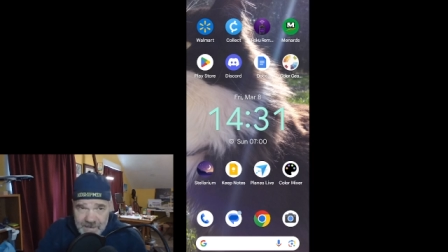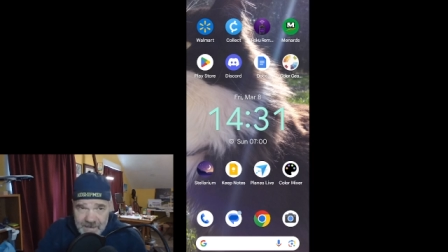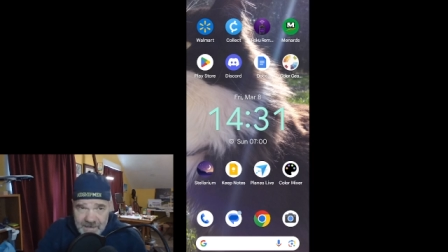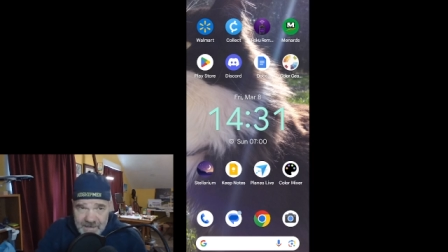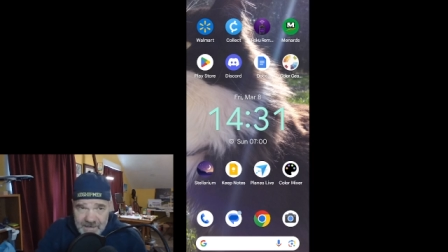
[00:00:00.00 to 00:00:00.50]

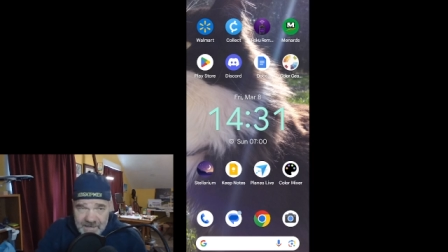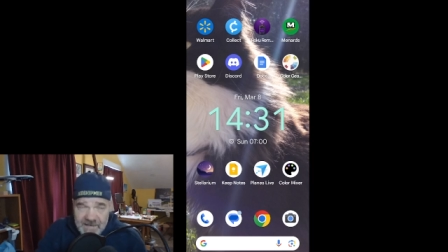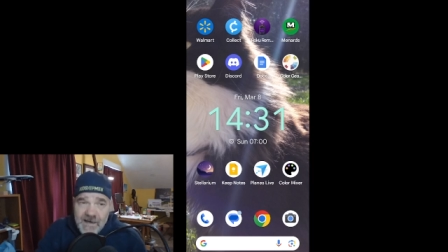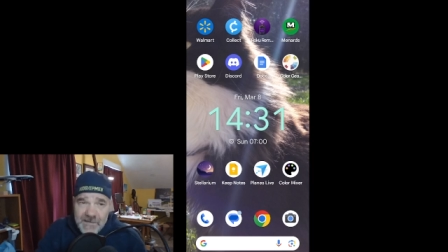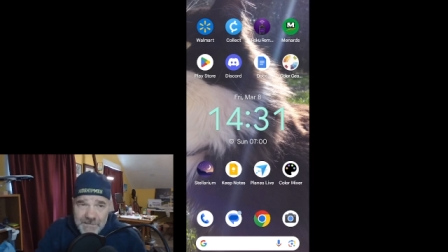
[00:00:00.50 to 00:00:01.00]
uh,
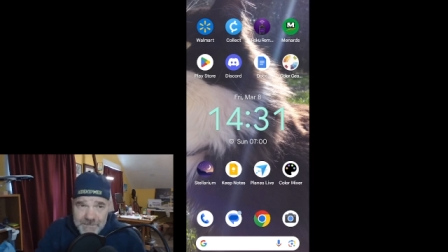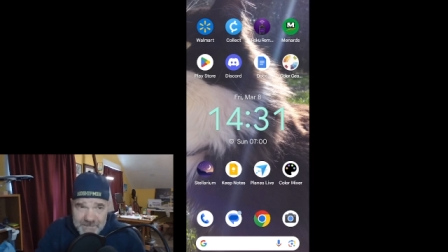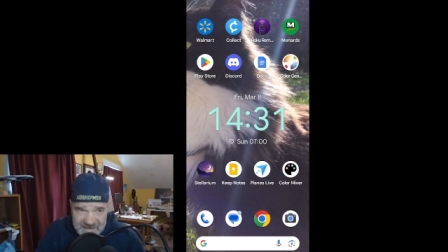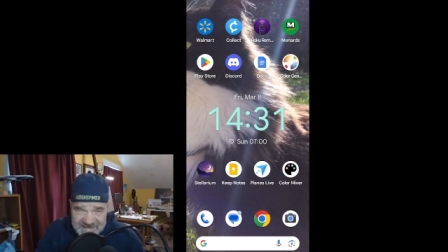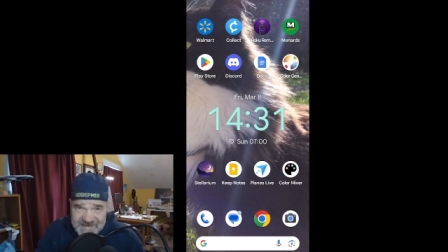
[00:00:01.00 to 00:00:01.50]
color
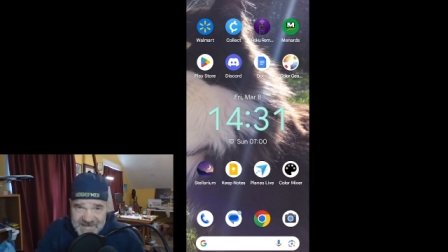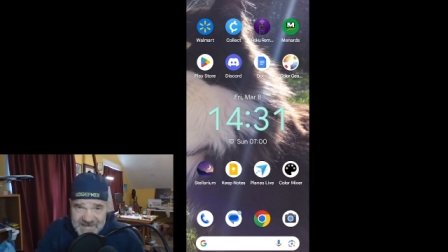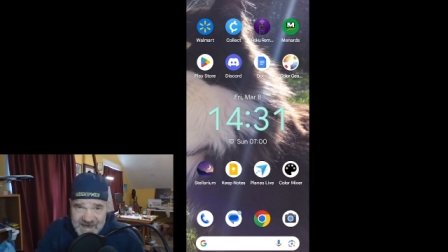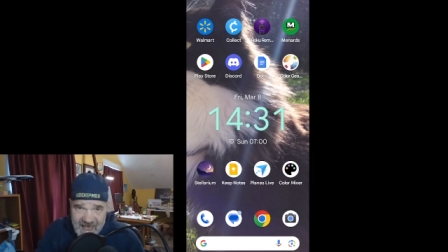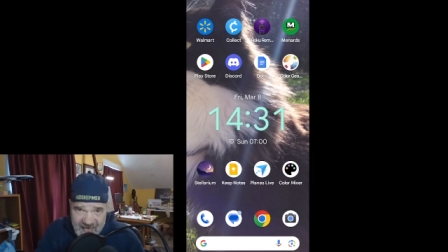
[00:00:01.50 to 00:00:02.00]

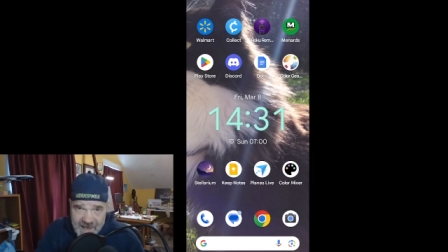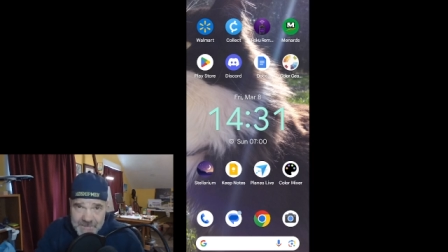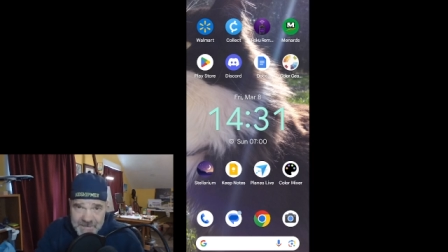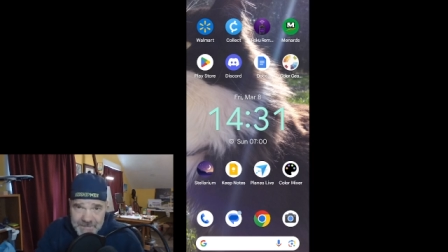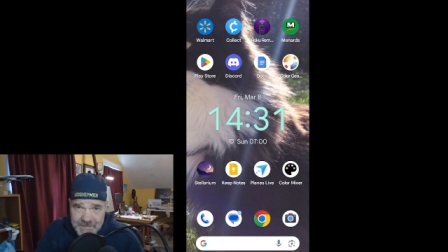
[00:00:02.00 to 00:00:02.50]
mixing
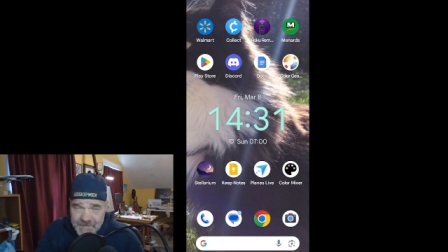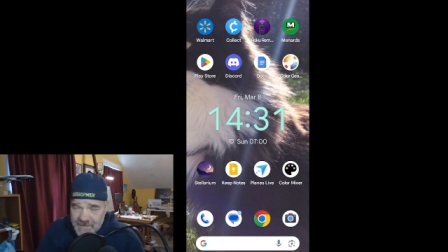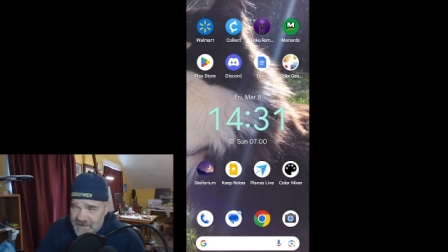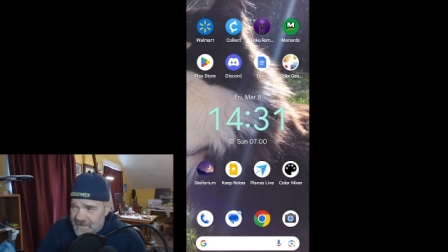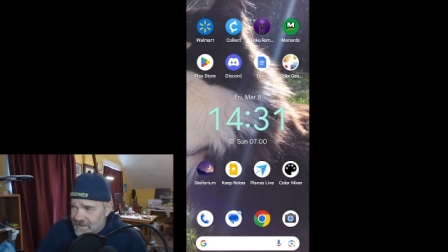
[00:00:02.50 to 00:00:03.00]
app,
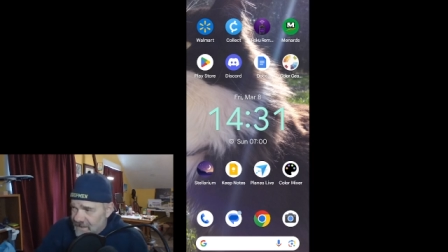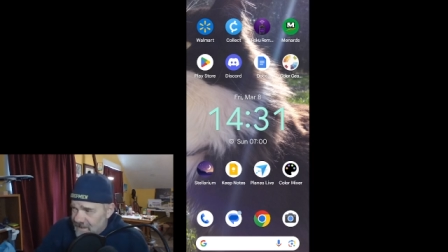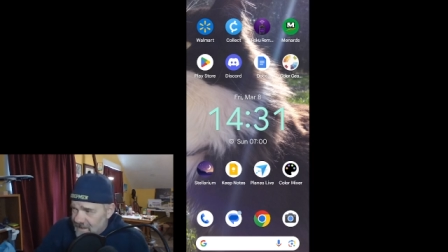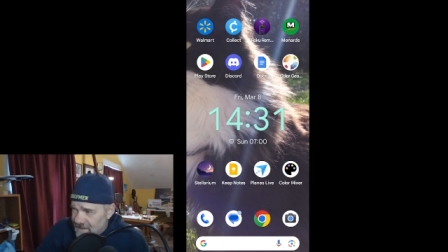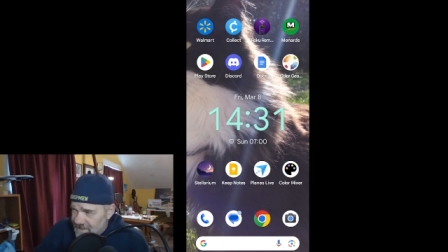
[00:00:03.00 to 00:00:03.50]
all right?
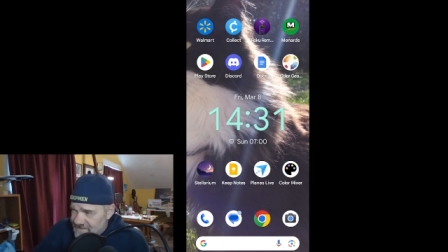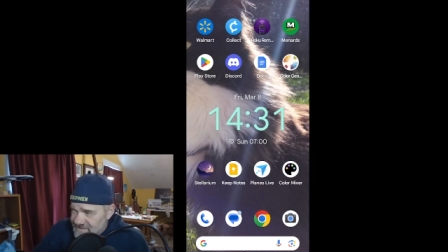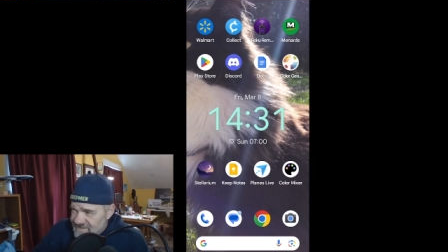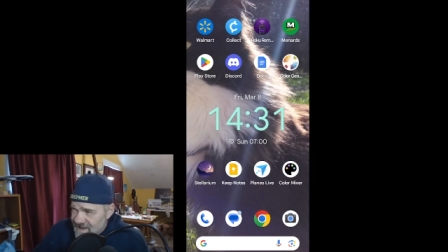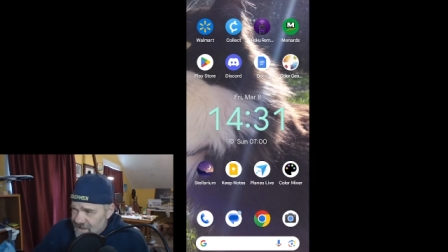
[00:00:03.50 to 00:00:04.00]
And
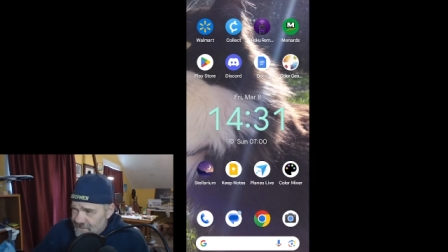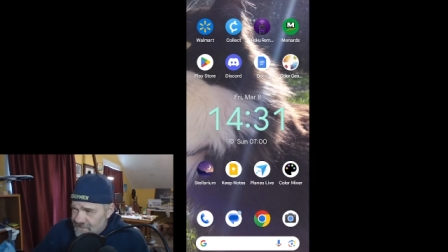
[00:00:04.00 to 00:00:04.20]
it's down